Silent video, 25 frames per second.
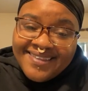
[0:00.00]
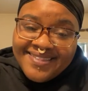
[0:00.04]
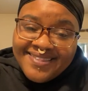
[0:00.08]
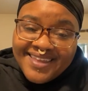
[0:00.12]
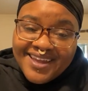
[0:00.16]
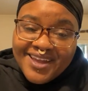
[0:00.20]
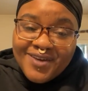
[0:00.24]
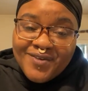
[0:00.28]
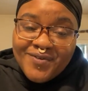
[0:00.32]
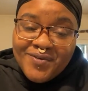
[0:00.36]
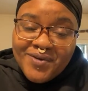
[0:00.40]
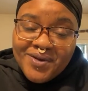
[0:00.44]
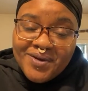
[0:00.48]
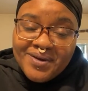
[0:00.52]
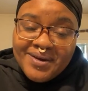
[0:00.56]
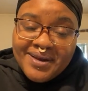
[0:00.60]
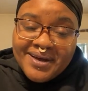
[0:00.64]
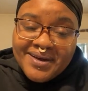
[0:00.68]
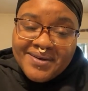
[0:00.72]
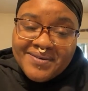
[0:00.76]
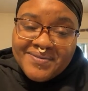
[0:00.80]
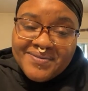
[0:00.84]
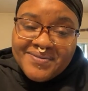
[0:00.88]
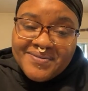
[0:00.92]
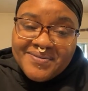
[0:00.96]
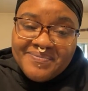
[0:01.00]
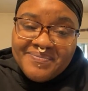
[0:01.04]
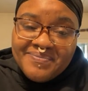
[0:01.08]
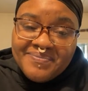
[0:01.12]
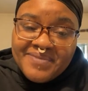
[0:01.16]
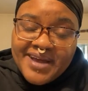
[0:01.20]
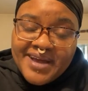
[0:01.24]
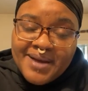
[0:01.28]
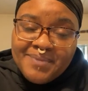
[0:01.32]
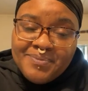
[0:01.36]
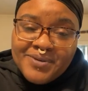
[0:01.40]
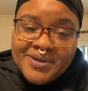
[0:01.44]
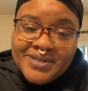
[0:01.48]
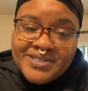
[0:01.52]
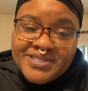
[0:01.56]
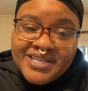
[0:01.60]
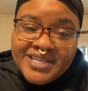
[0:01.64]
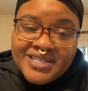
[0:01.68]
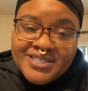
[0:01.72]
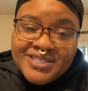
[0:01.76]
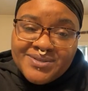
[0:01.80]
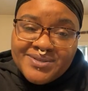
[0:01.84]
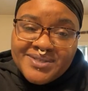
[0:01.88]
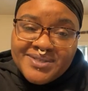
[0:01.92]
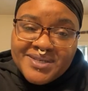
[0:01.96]
Thank you for your love. I
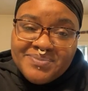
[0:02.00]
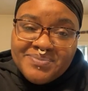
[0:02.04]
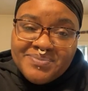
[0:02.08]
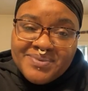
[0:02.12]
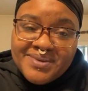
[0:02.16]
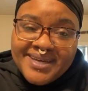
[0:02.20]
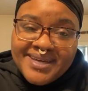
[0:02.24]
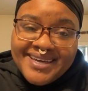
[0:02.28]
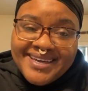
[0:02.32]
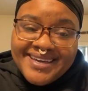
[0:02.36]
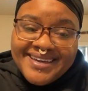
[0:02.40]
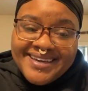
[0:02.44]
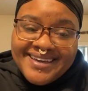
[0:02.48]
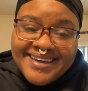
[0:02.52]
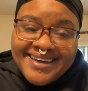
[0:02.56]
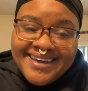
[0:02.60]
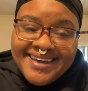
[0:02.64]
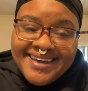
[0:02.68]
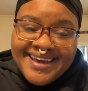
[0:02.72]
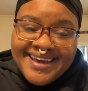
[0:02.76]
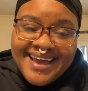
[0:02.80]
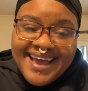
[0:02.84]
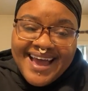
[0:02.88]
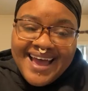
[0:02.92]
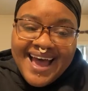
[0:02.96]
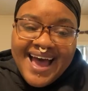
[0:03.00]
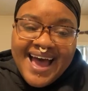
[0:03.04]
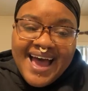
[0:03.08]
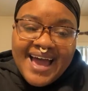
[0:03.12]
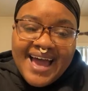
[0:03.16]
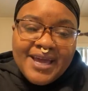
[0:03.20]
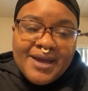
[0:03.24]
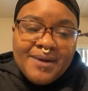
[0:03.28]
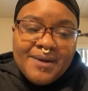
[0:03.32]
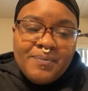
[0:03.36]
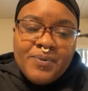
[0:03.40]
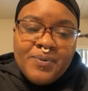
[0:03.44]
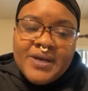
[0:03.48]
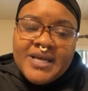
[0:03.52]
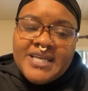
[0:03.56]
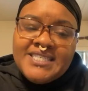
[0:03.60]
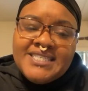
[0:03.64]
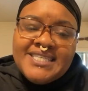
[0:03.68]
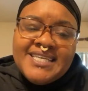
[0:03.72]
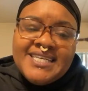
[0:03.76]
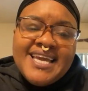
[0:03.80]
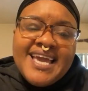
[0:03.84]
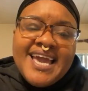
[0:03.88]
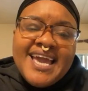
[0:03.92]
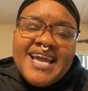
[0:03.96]
appreciate you deeply. I
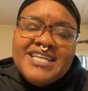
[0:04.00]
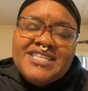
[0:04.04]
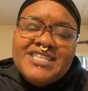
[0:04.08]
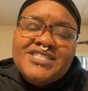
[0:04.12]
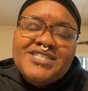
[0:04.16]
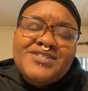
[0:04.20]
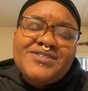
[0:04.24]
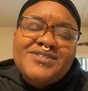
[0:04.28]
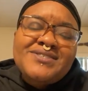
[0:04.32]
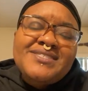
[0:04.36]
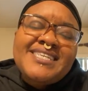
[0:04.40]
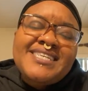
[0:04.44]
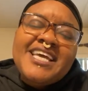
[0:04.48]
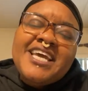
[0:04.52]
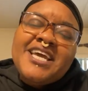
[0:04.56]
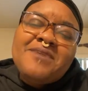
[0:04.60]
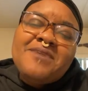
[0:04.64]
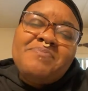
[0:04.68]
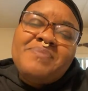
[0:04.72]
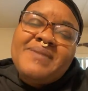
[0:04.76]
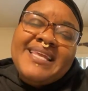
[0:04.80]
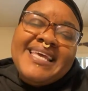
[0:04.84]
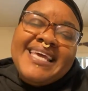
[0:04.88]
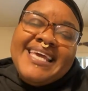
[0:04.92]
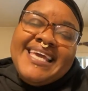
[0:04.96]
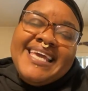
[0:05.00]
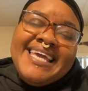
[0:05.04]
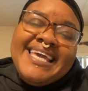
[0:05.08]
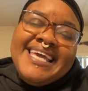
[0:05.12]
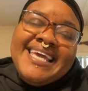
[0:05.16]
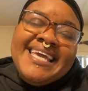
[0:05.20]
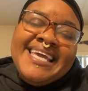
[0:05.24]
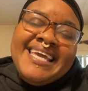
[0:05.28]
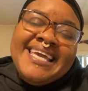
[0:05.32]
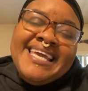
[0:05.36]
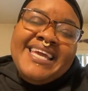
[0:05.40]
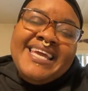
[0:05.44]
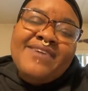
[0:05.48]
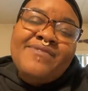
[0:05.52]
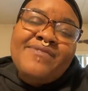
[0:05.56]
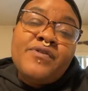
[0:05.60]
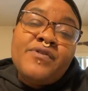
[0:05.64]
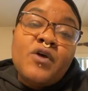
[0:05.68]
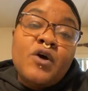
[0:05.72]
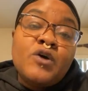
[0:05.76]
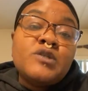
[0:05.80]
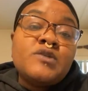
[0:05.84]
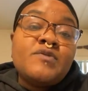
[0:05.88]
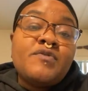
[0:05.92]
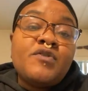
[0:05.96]
appreciate you deeply.
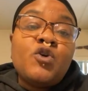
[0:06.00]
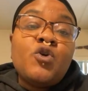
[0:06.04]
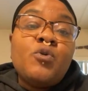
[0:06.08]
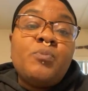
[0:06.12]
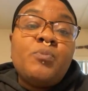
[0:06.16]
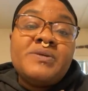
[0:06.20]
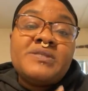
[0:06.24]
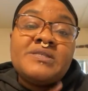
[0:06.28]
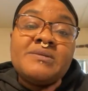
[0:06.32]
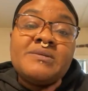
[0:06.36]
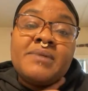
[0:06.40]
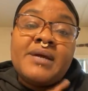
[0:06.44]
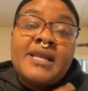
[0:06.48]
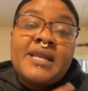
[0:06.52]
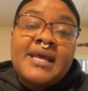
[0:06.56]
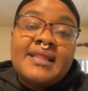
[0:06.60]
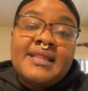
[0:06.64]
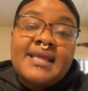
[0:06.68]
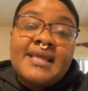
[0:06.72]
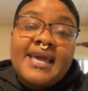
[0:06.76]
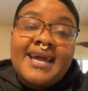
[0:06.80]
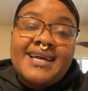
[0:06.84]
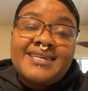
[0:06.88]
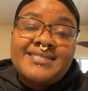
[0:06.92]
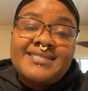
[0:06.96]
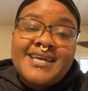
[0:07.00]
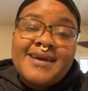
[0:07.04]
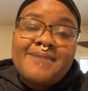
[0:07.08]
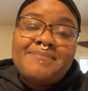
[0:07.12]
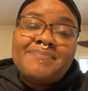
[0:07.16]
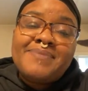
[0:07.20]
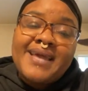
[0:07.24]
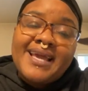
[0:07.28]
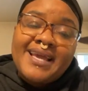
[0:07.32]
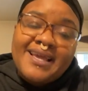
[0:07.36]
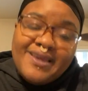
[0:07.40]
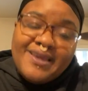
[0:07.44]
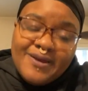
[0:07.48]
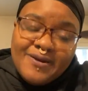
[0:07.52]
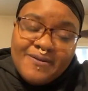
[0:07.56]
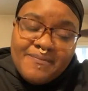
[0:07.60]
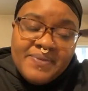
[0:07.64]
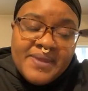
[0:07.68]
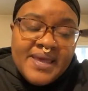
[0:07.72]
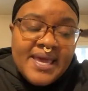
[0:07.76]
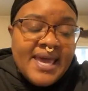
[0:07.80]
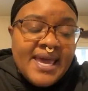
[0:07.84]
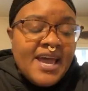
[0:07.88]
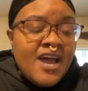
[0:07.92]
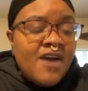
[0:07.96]
For those of you who put some money in the Cash App, thank you.
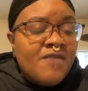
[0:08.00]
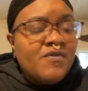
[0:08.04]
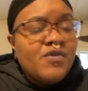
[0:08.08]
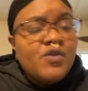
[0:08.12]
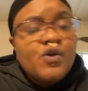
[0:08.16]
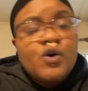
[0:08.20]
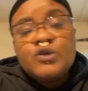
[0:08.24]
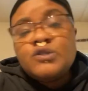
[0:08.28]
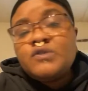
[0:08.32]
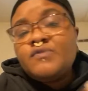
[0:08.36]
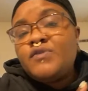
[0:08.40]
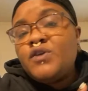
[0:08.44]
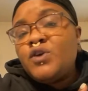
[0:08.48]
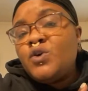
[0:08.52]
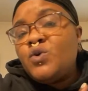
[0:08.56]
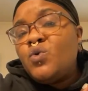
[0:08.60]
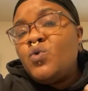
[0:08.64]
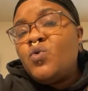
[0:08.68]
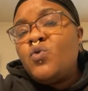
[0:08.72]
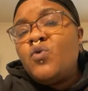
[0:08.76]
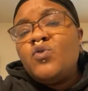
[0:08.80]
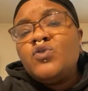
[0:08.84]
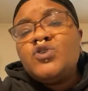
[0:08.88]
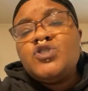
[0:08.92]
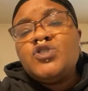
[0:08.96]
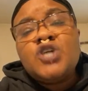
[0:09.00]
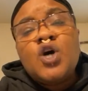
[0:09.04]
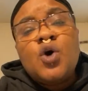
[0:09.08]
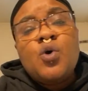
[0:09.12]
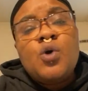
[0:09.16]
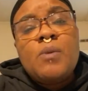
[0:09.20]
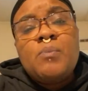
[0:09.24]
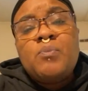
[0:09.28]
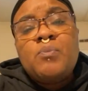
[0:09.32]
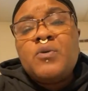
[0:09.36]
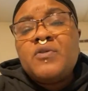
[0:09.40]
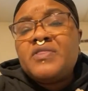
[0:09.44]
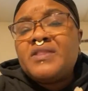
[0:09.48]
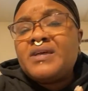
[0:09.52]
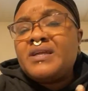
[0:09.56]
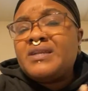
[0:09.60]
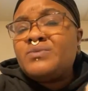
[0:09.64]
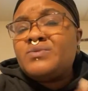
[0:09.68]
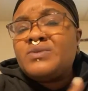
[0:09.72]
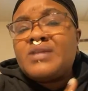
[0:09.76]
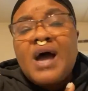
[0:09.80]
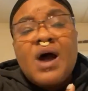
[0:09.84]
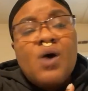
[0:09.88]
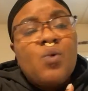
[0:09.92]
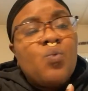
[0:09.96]
For those of you who show up with the
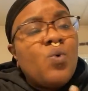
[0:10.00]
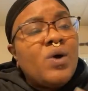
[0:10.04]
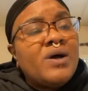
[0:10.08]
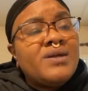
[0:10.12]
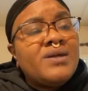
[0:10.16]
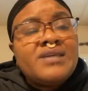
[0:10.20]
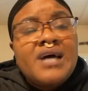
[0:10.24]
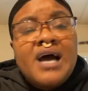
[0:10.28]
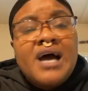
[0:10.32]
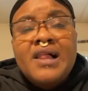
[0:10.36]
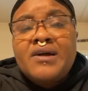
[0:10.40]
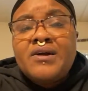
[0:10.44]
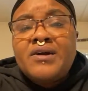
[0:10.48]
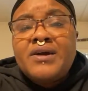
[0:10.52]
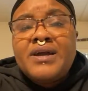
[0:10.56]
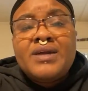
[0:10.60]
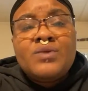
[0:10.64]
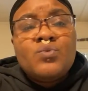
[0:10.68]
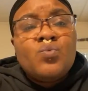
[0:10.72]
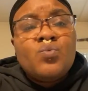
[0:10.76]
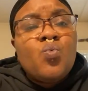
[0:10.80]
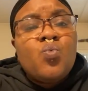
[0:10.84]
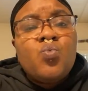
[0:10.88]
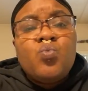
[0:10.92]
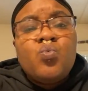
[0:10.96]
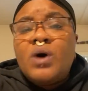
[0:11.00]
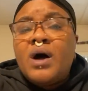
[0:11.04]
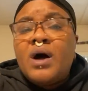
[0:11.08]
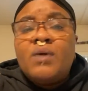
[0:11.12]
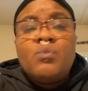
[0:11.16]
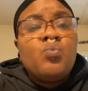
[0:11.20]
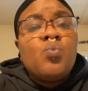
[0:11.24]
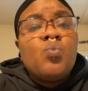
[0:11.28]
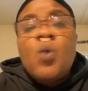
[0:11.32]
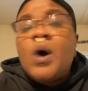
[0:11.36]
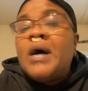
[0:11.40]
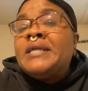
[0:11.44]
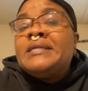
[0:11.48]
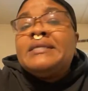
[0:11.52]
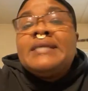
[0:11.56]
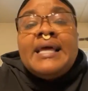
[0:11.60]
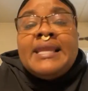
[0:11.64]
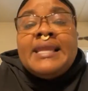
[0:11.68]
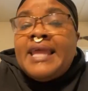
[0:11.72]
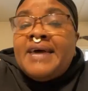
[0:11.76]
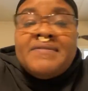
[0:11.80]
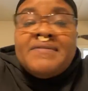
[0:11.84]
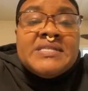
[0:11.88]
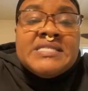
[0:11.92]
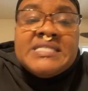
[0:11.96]

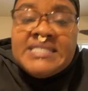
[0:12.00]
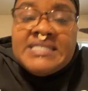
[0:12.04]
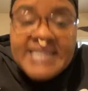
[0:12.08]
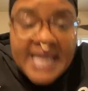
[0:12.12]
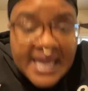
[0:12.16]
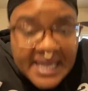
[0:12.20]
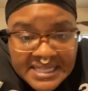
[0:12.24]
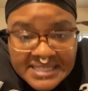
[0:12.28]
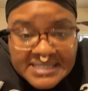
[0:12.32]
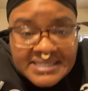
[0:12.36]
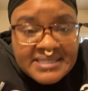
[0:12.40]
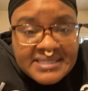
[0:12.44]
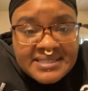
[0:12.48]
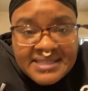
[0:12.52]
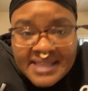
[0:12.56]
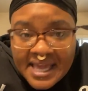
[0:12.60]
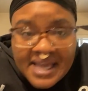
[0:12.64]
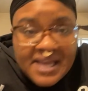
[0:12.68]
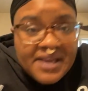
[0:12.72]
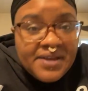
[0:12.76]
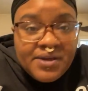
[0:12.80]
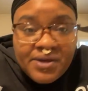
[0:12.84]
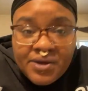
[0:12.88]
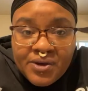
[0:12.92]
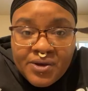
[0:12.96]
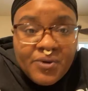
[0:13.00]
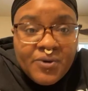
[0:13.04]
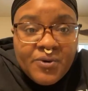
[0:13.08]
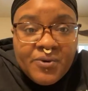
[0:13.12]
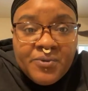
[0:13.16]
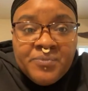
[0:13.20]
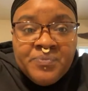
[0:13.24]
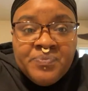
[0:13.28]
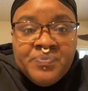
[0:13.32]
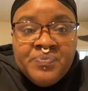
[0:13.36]
$1.11, thank you.